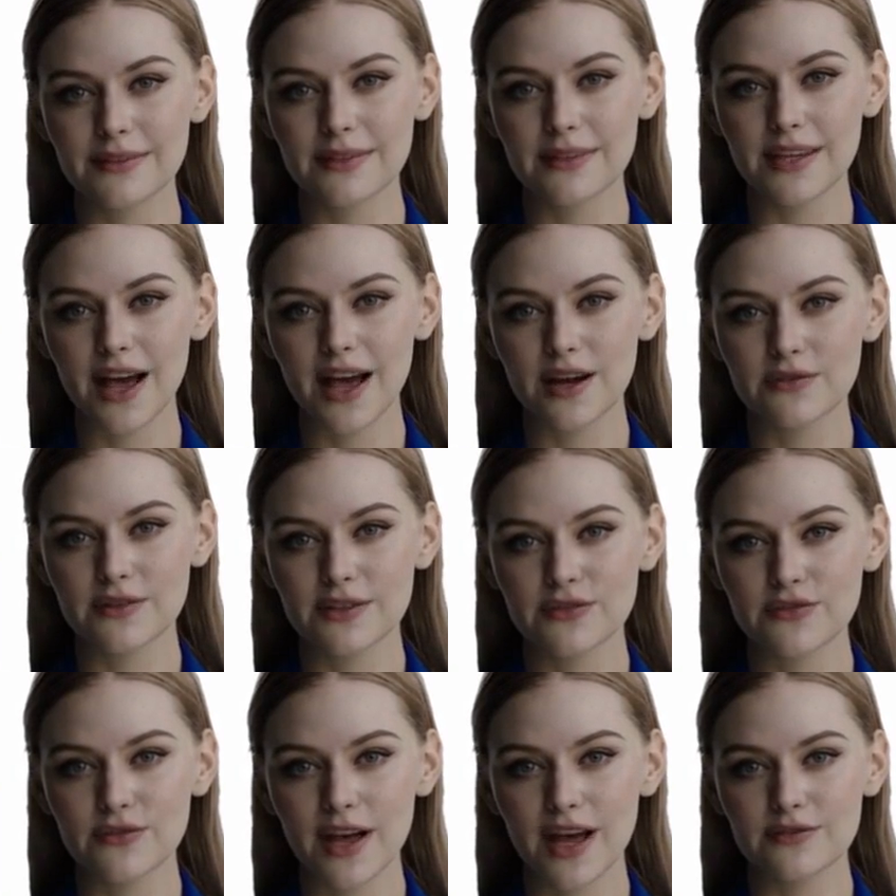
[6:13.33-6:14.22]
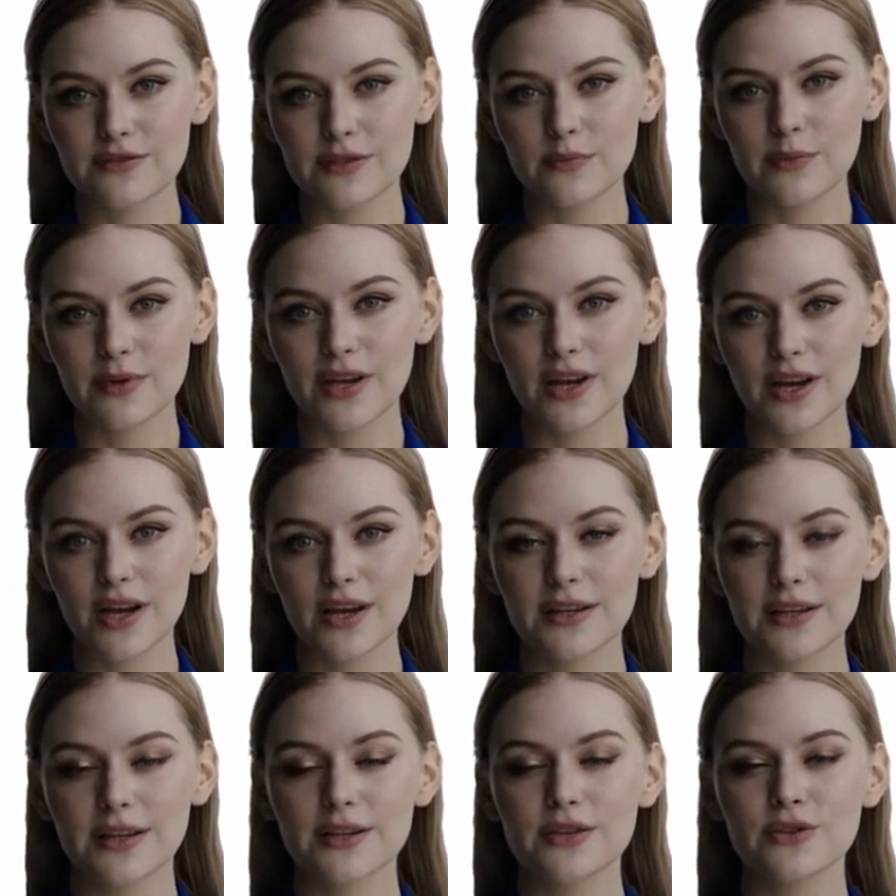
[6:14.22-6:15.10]
Now that you have a
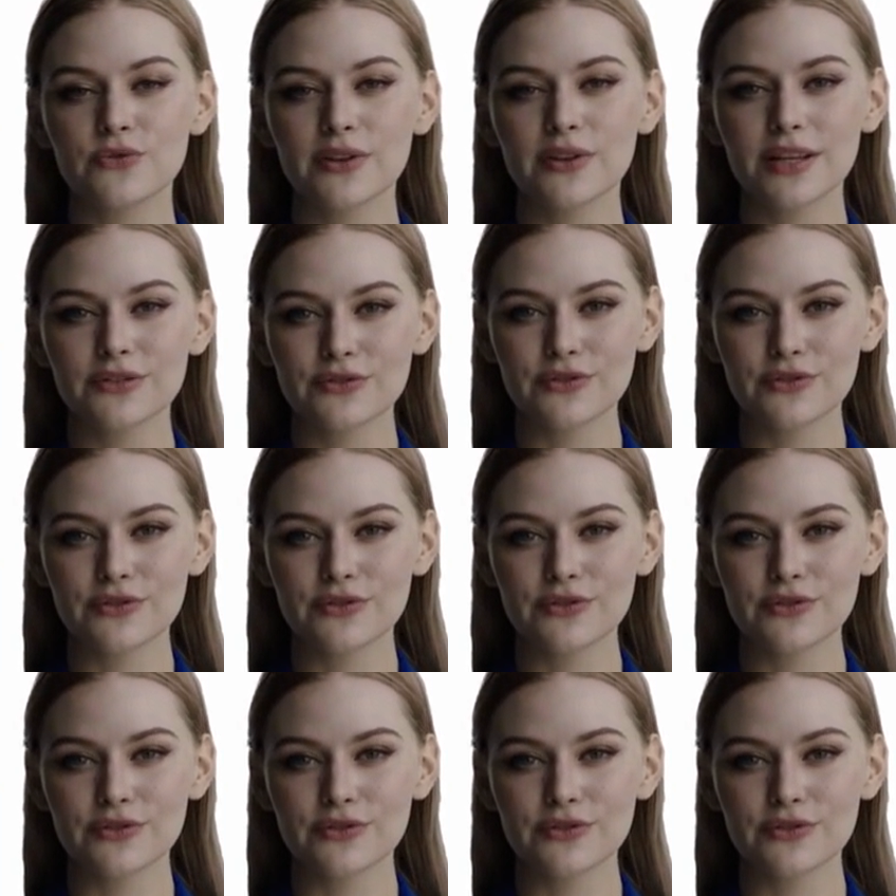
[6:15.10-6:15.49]
blog, you need